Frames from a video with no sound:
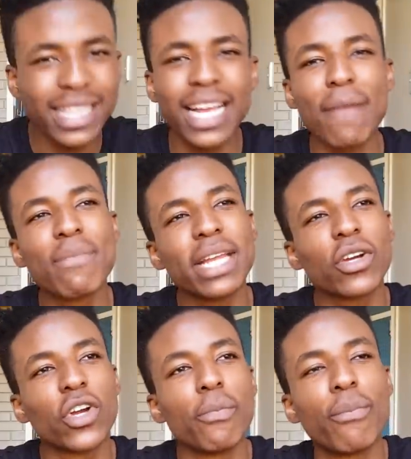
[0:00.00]
think I made a
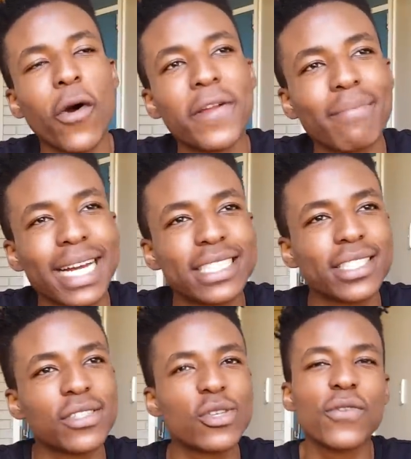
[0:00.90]
good point,
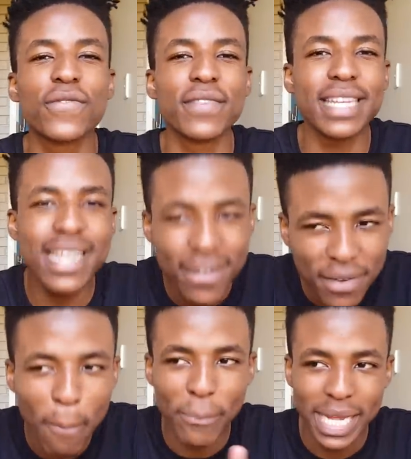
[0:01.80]
Mangiti. You've
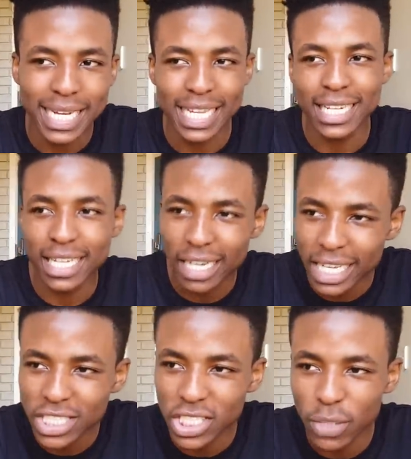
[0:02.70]
never been in a
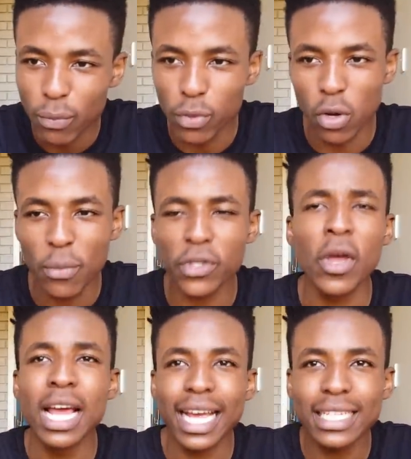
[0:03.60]
relationship with Lomund.
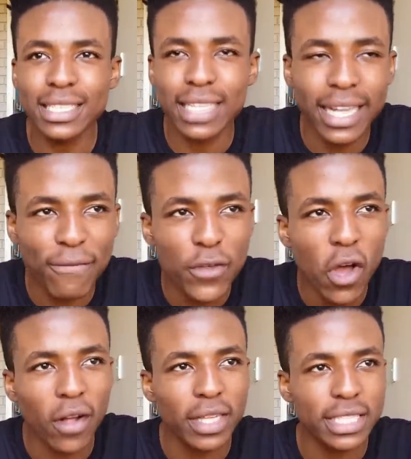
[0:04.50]
Like, it's
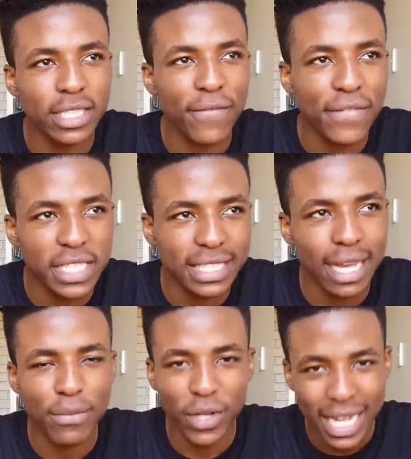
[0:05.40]
the first
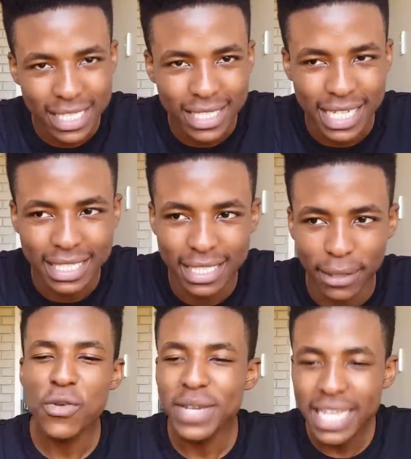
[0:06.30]
time you guys are
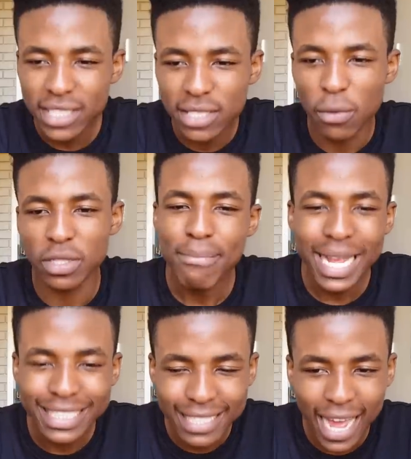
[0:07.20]
dating. You need to
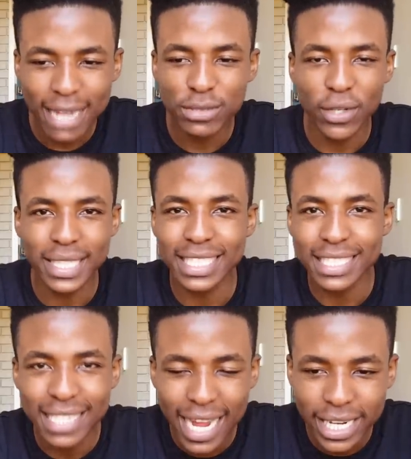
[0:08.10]
make time to
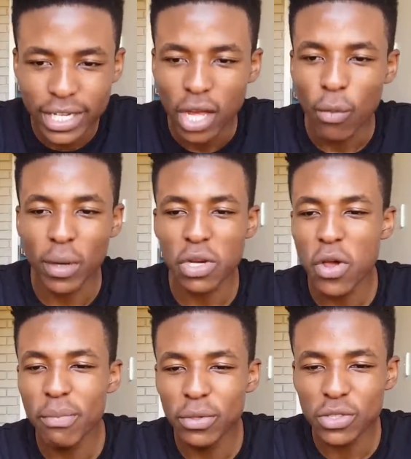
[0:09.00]
understand what
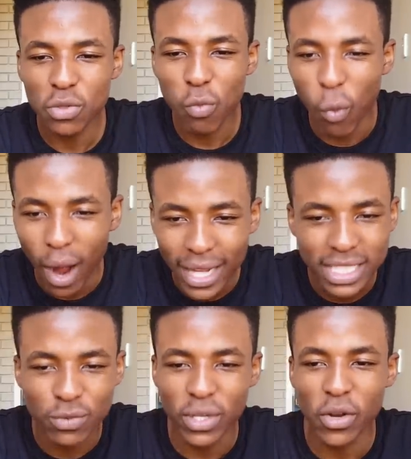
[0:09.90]
Lomundu
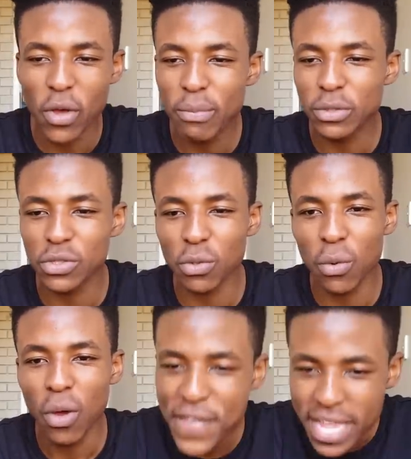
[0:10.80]
wants, what
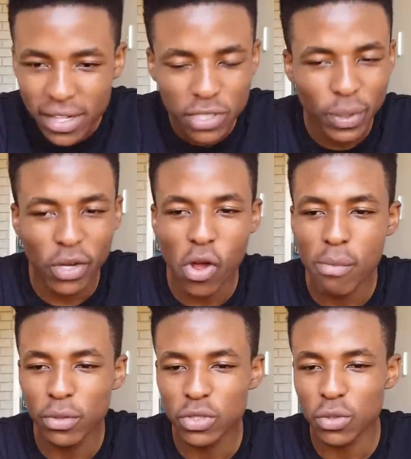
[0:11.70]
Lomundu feels, what
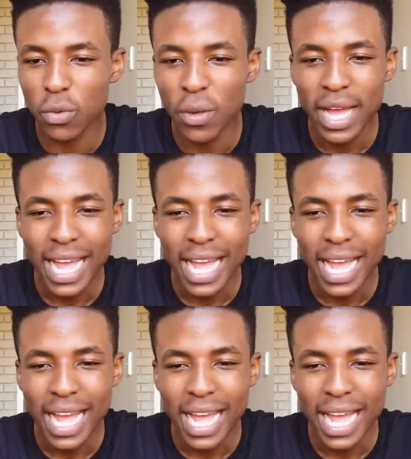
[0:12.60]
Lomundu